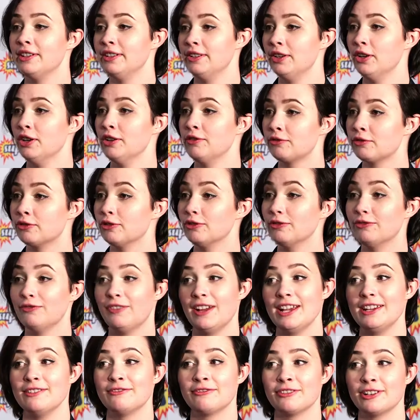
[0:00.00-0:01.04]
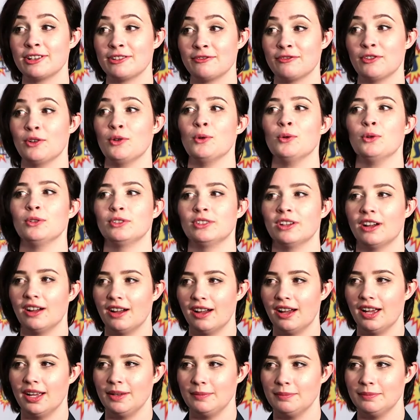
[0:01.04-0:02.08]
an overall favorite of all
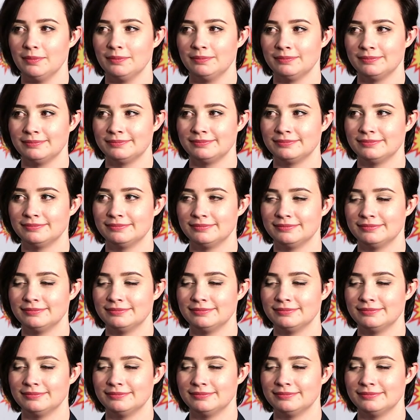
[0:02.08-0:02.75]
time? Oh